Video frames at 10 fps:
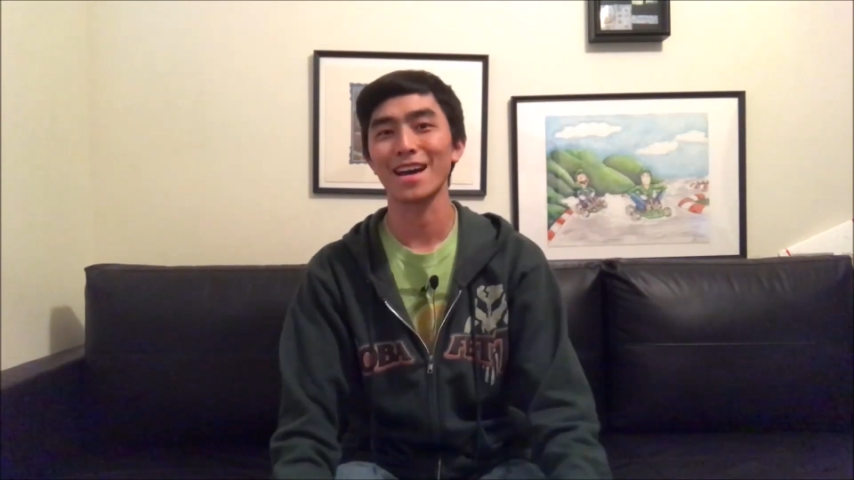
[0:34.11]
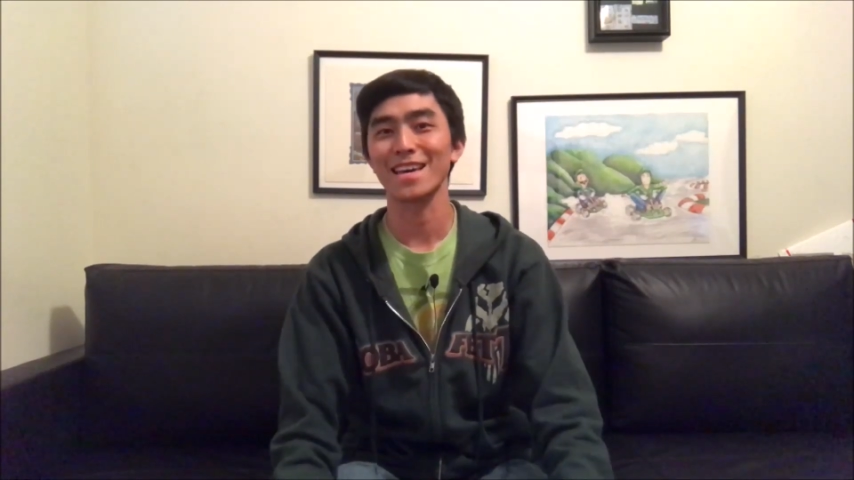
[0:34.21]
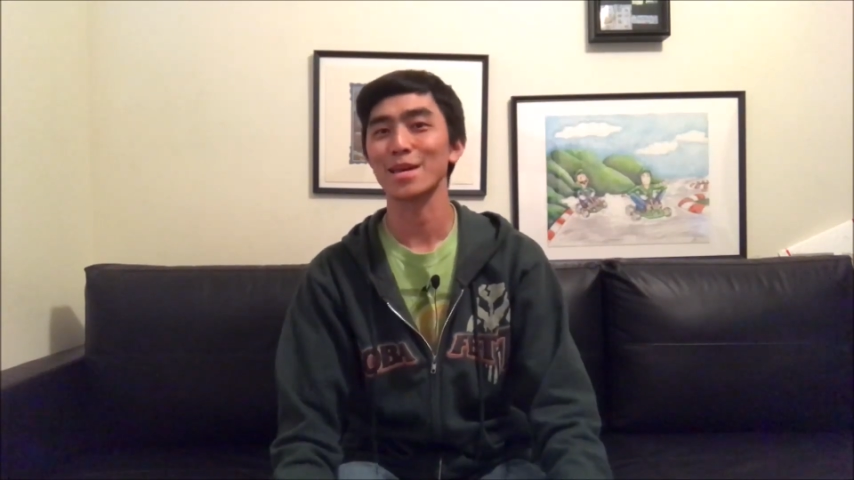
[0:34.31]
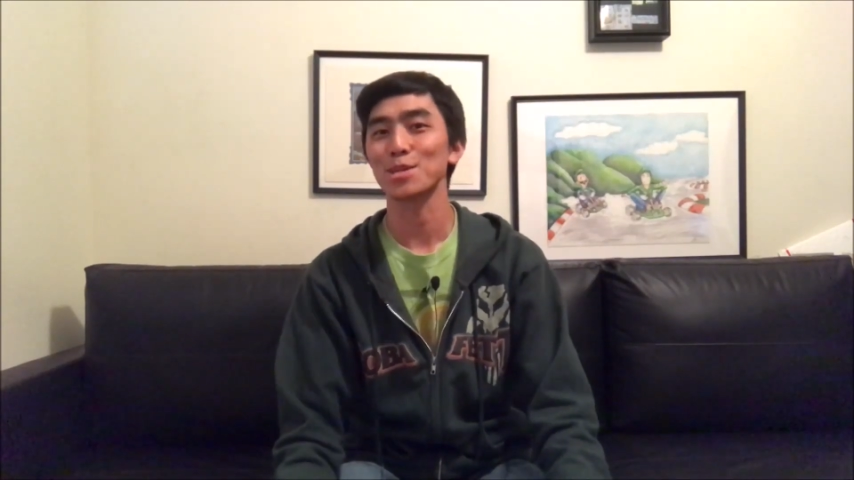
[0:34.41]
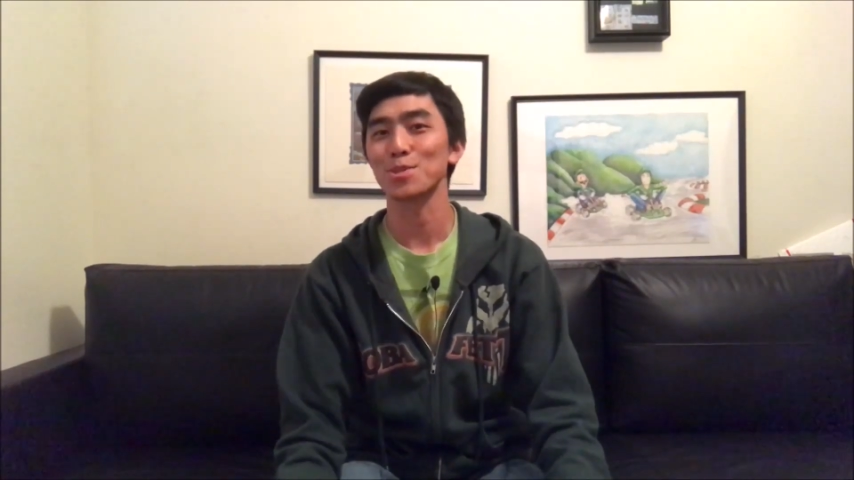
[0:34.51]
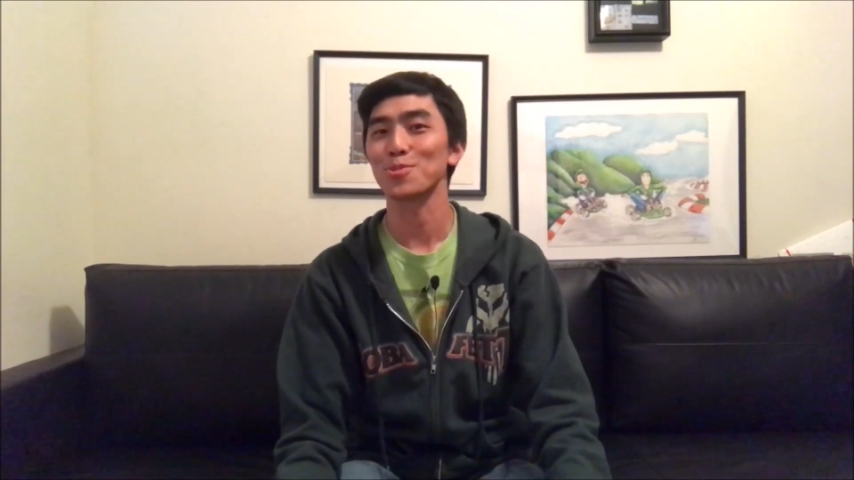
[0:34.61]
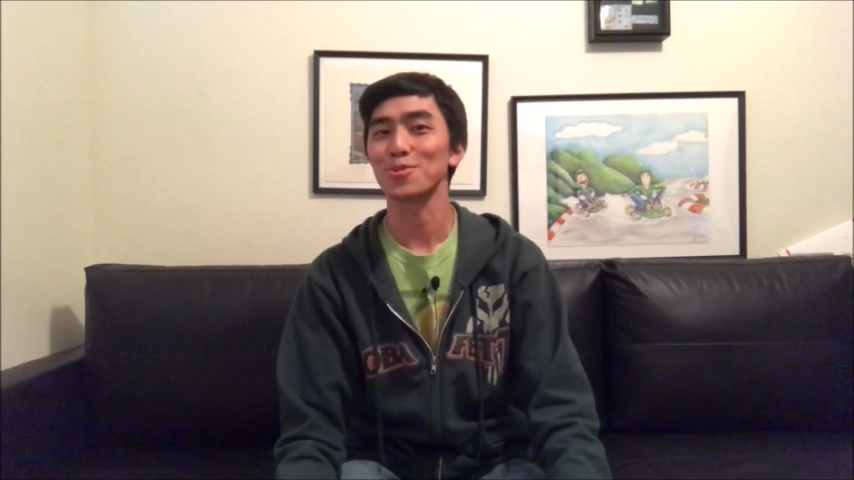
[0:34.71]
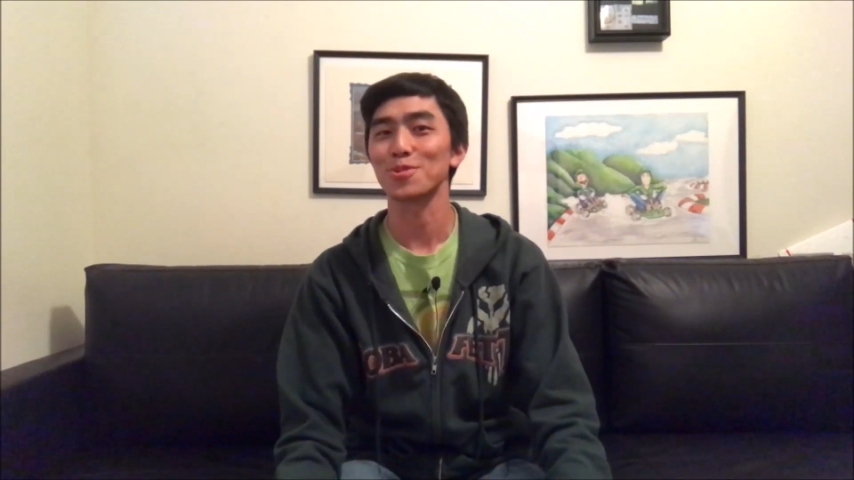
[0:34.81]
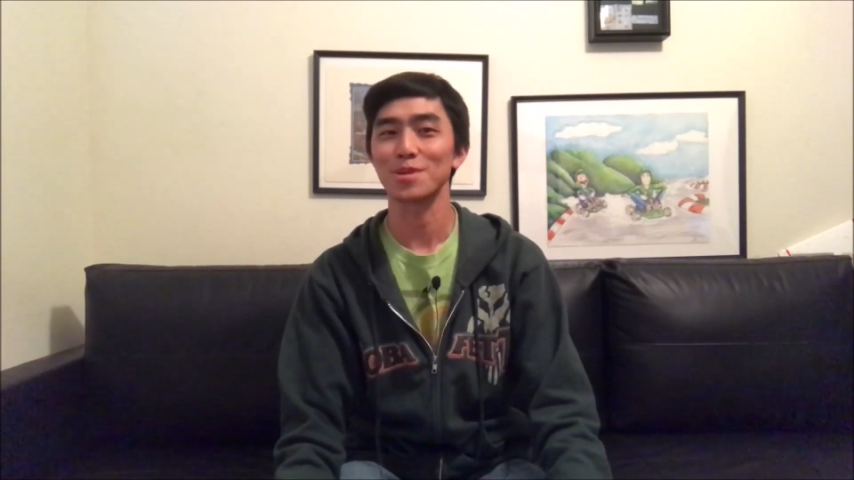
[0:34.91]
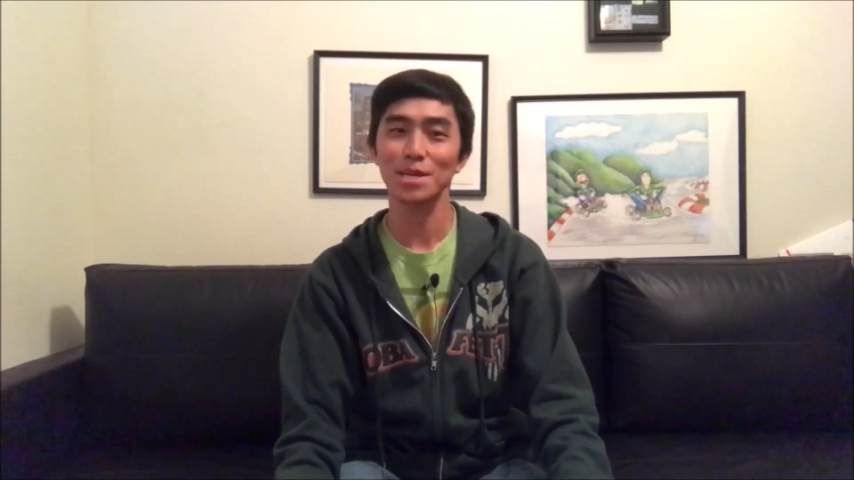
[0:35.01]
I guess,
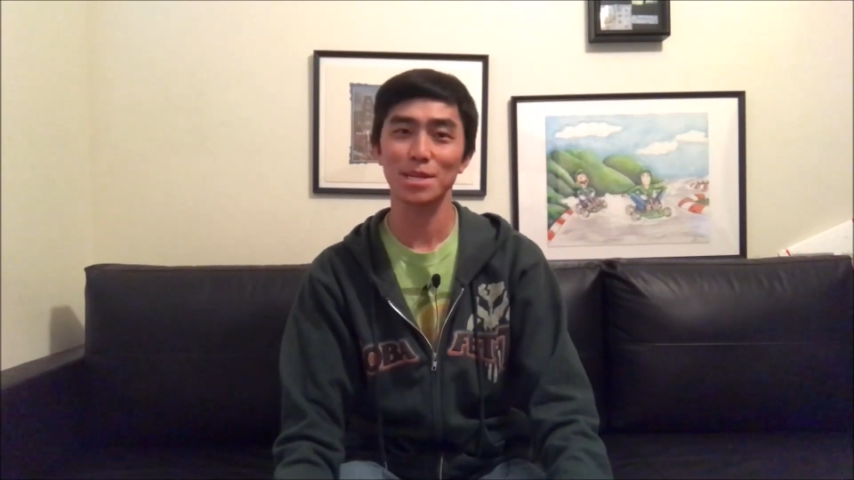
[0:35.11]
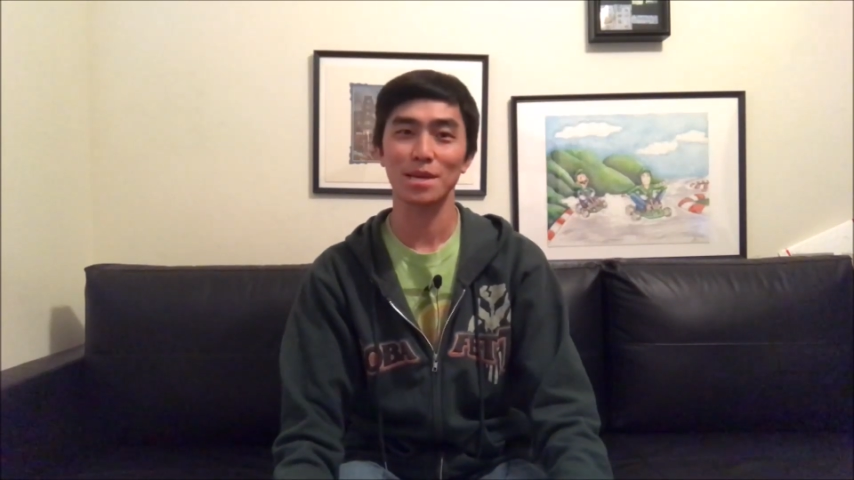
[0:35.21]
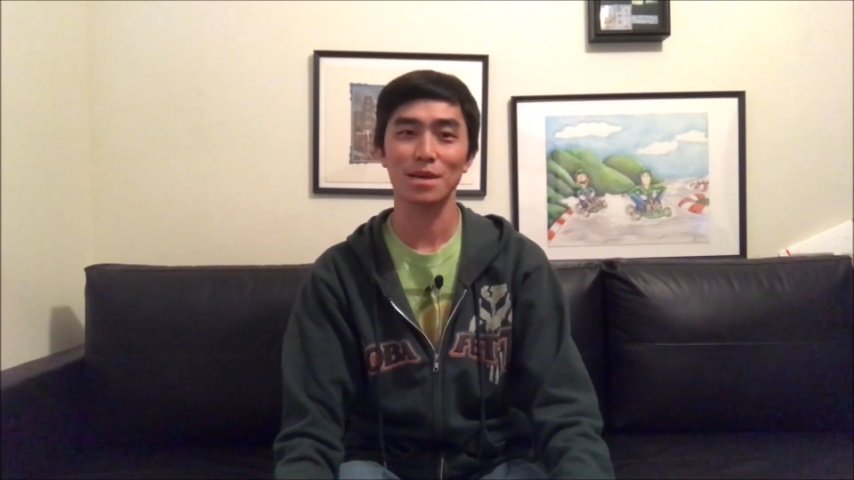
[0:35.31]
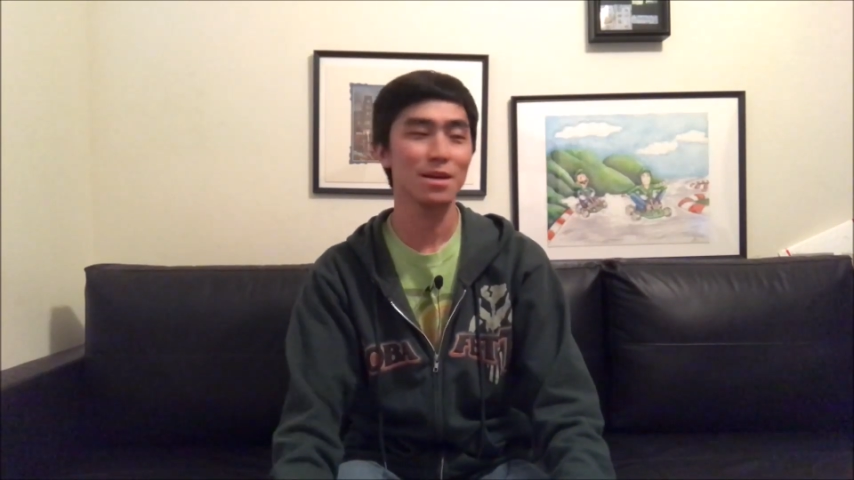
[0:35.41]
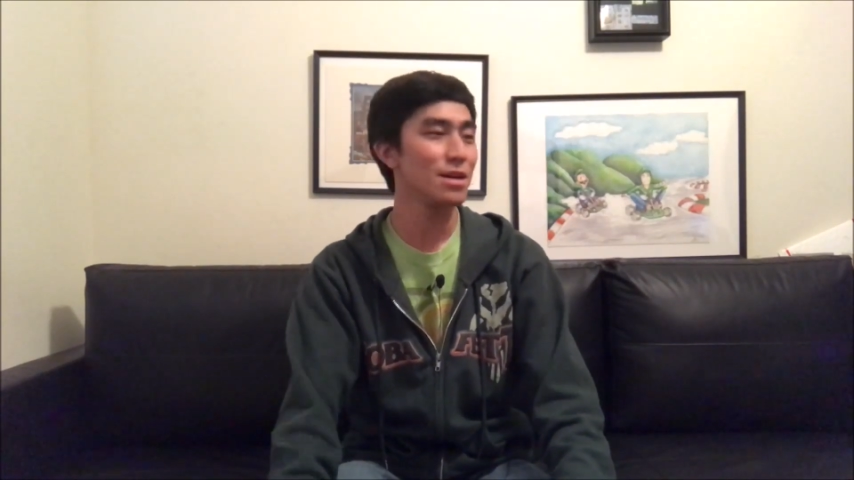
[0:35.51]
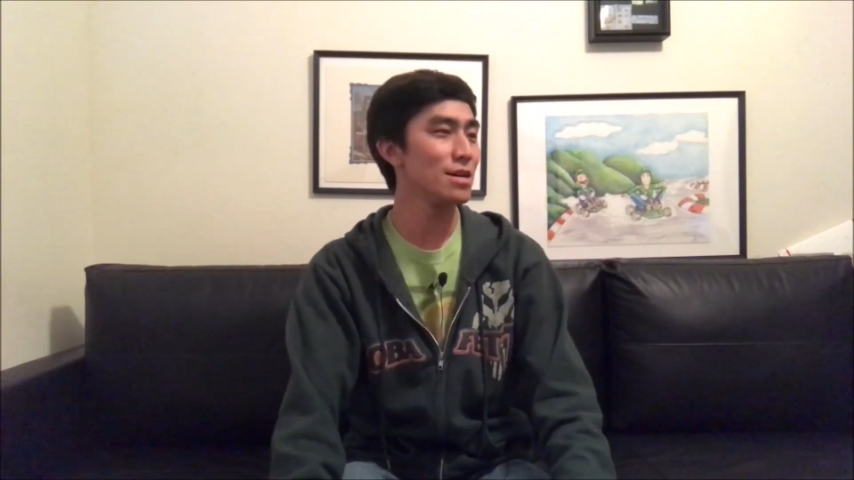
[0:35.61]
for Disney.